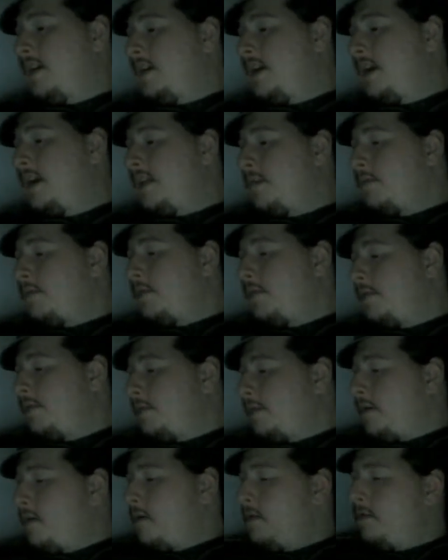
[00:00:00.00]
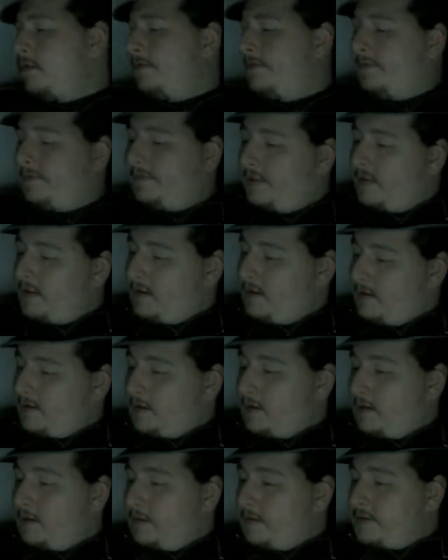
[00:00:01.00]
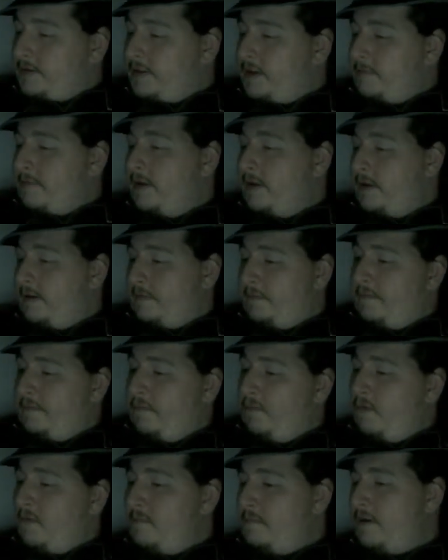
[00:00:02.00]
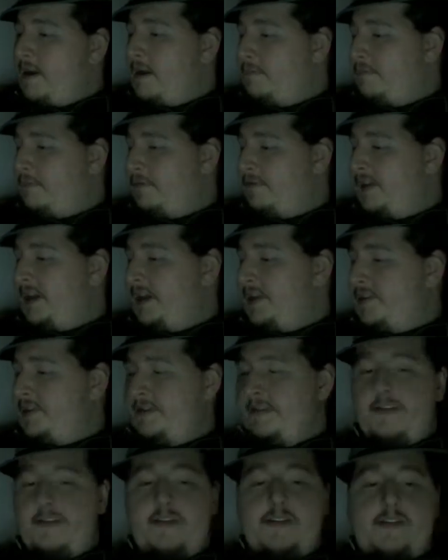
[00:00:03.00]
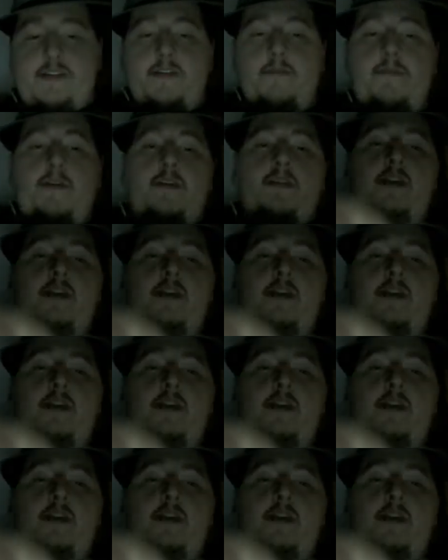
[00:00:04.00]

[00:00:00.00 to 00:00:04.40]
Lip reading: And then we're going to go, it's going to be a 4 pipe rotation. It's going to be